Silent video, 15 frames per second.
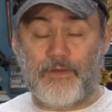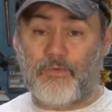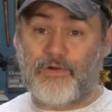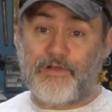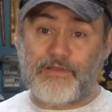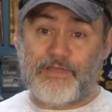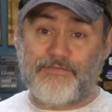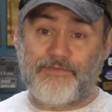
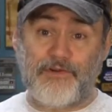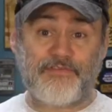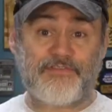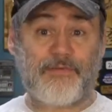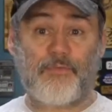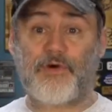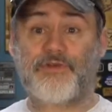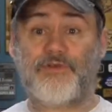Well, if you're
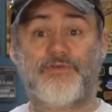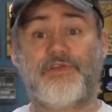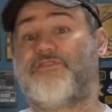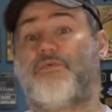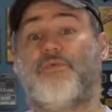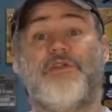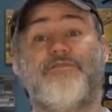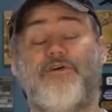someone who
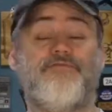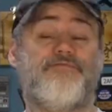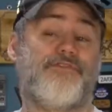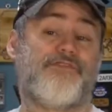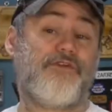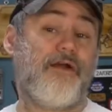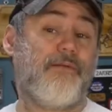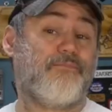doesn't want to vote
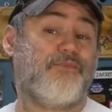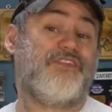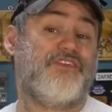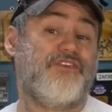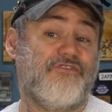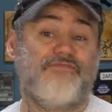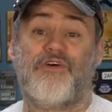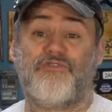for Trump, well,
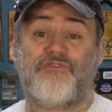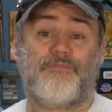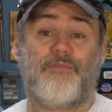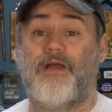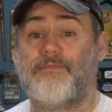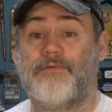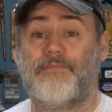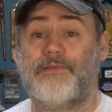then your vote's
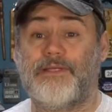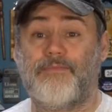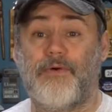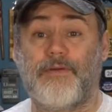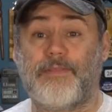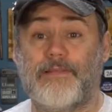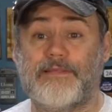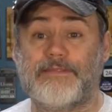probably
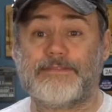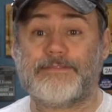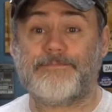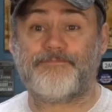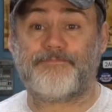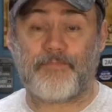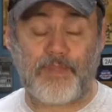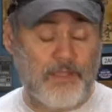worthless.
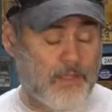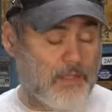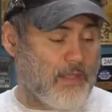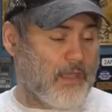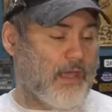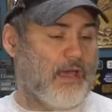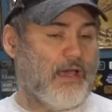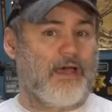
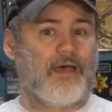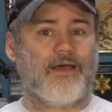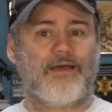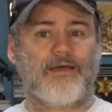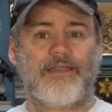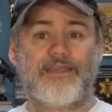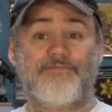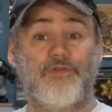
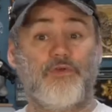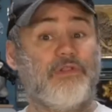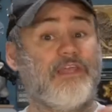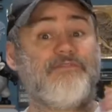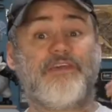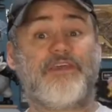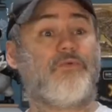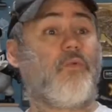If you
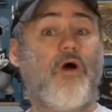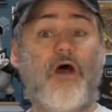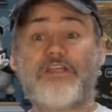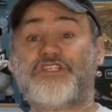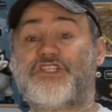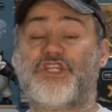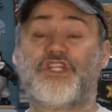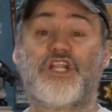live in
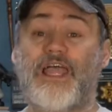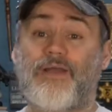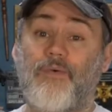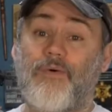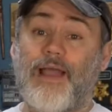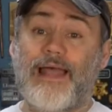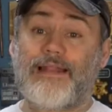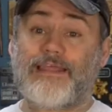Washington, like
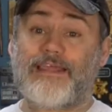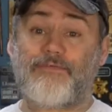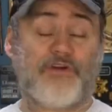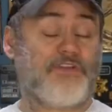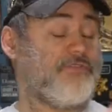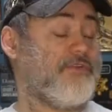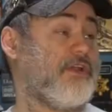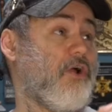where I live,
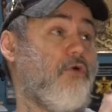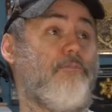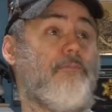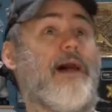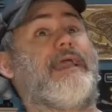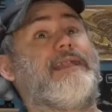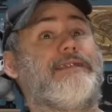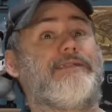where it's going to go
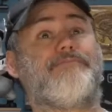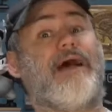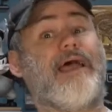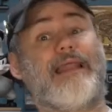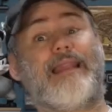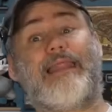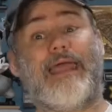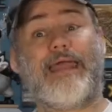Biden
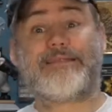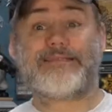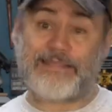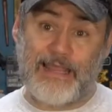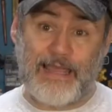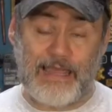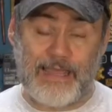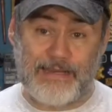by a
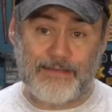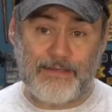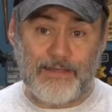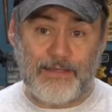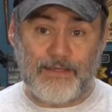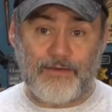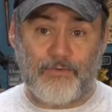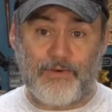landslide,
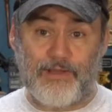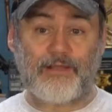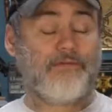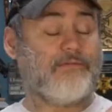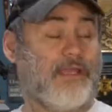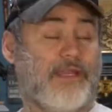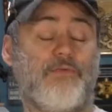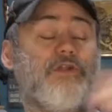
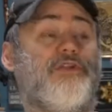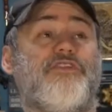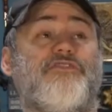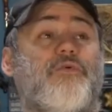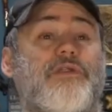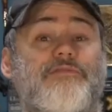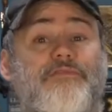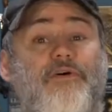well, anyone who
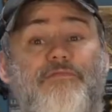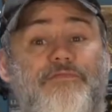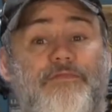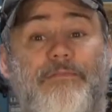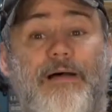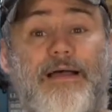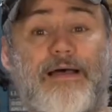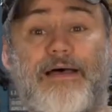doesn't want to vote
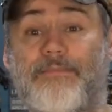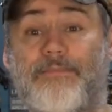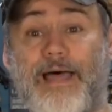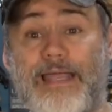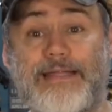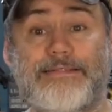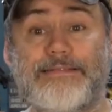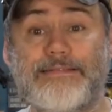for
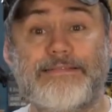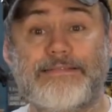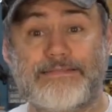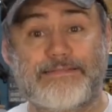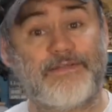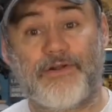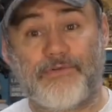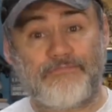Biden
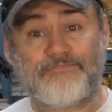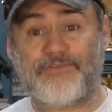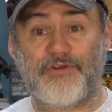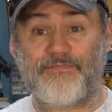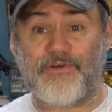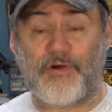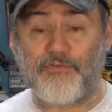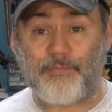is,
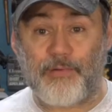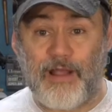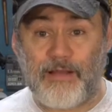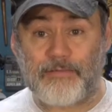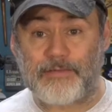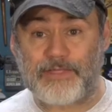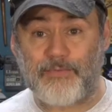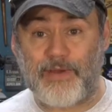your vote's
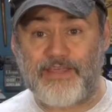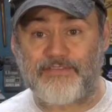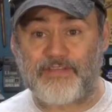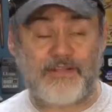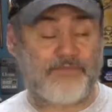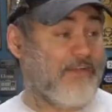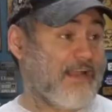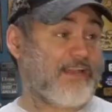probably
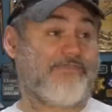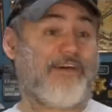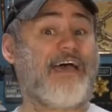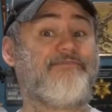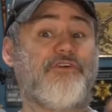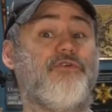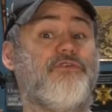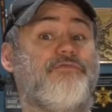wasted. In fact, if
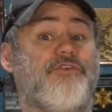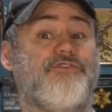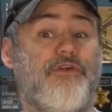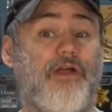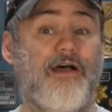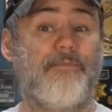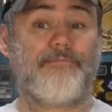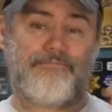I vote for
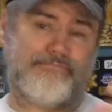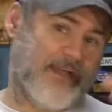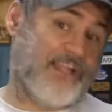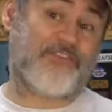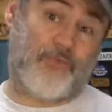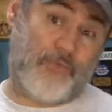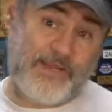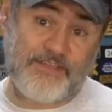Trump,
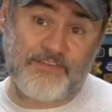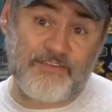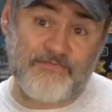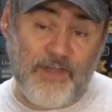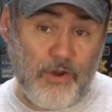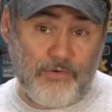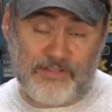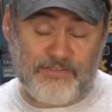that's a wasted
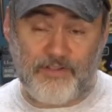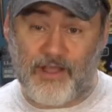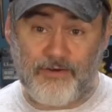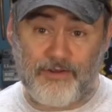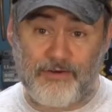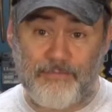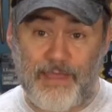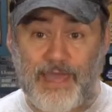vote. It's not
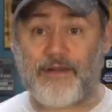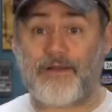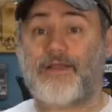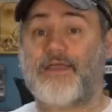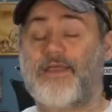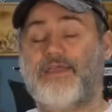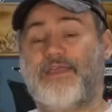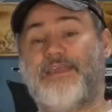going to matter.
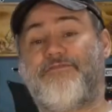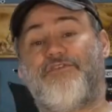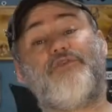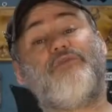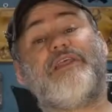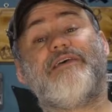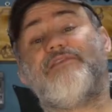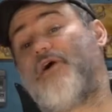If
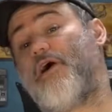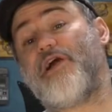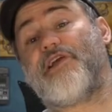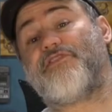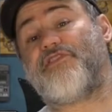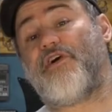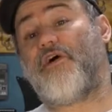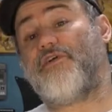you live in
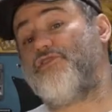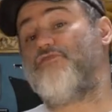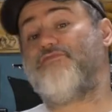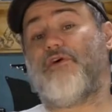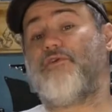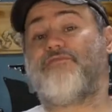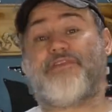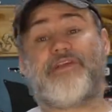Arkansas and you
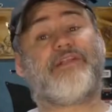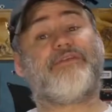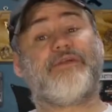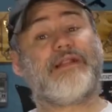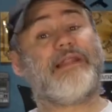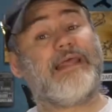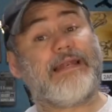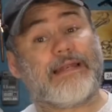vote for
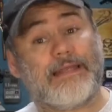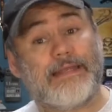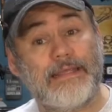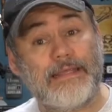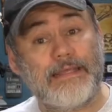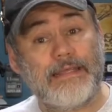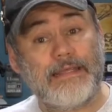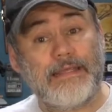Hillary
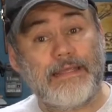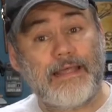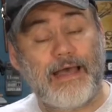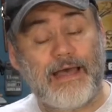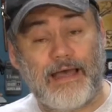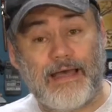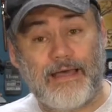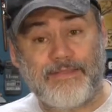Clinton,
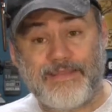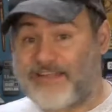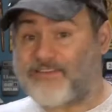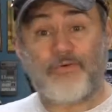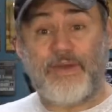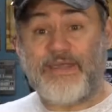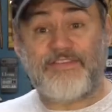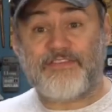
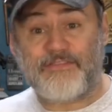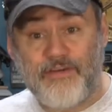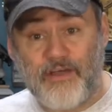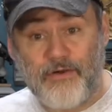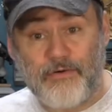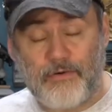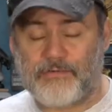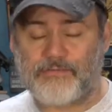that's a wasted
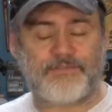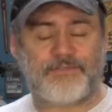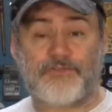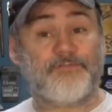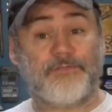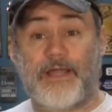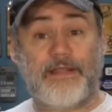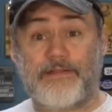vote. Or,
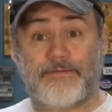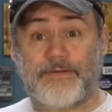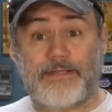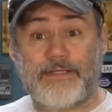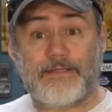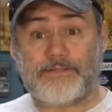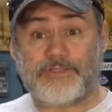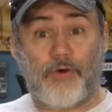excuse me, not Hillary
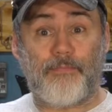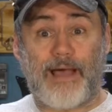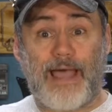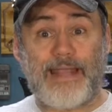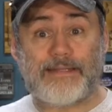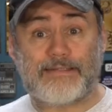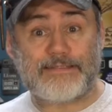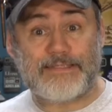Clinton, Joe
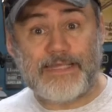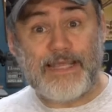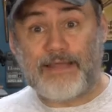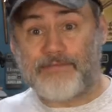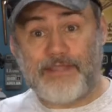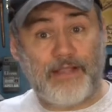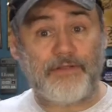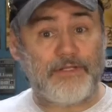Biden. See,
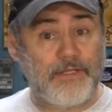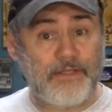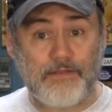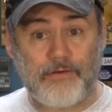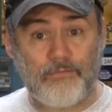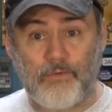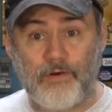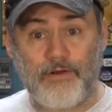I'm telling you,
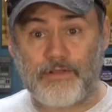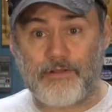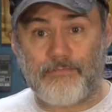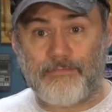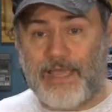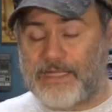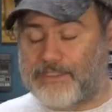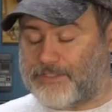they're working
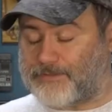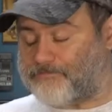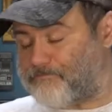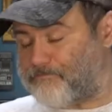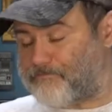their magic.